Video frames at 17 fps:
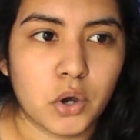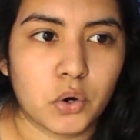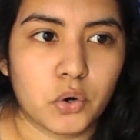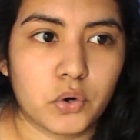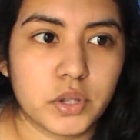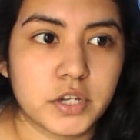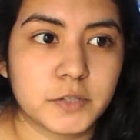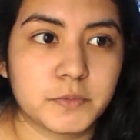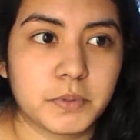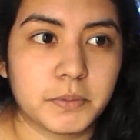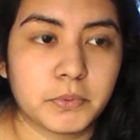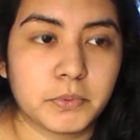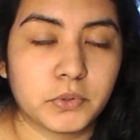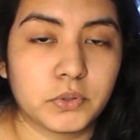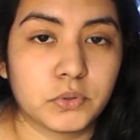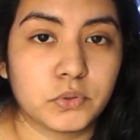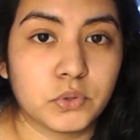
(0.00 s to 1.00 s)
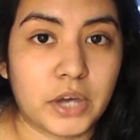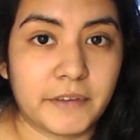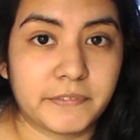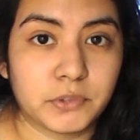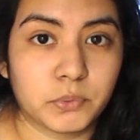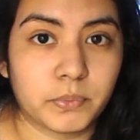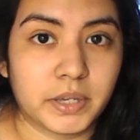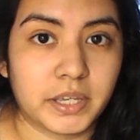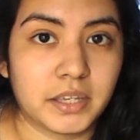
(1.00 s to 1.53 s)
or there's people you
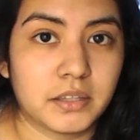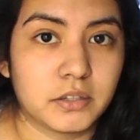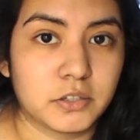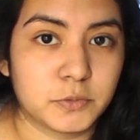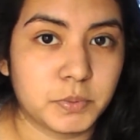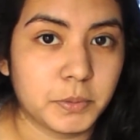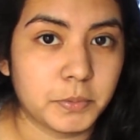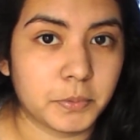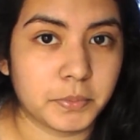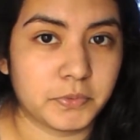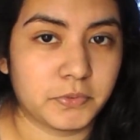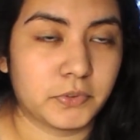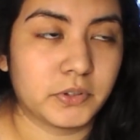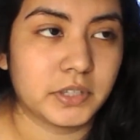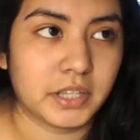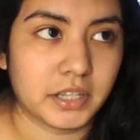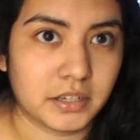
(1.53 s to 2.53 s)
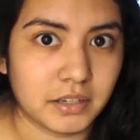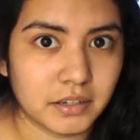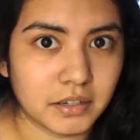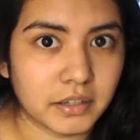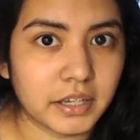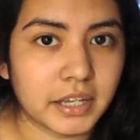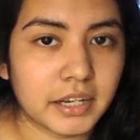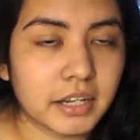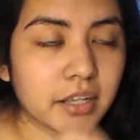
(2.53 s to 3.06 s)
have to wait, and there's people before you that need
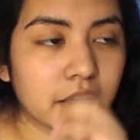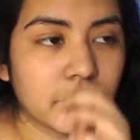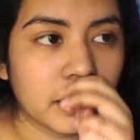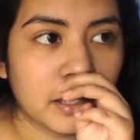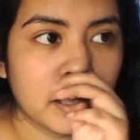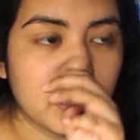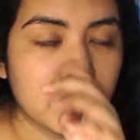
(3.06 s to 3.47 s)
to get it.